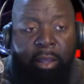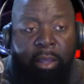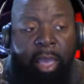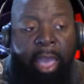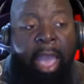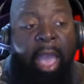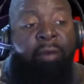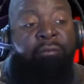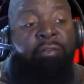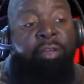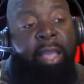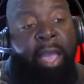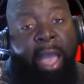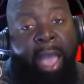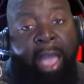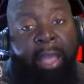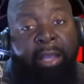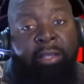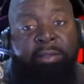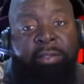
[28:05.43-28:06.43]
having
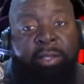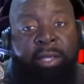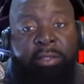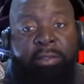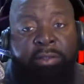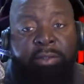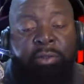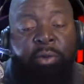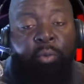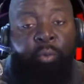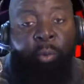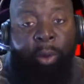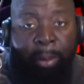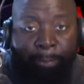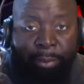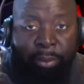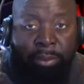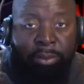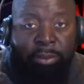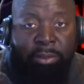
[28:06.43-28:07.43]
access to
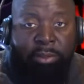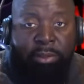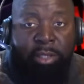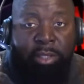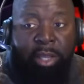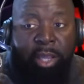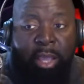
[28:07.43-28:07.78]
weapons,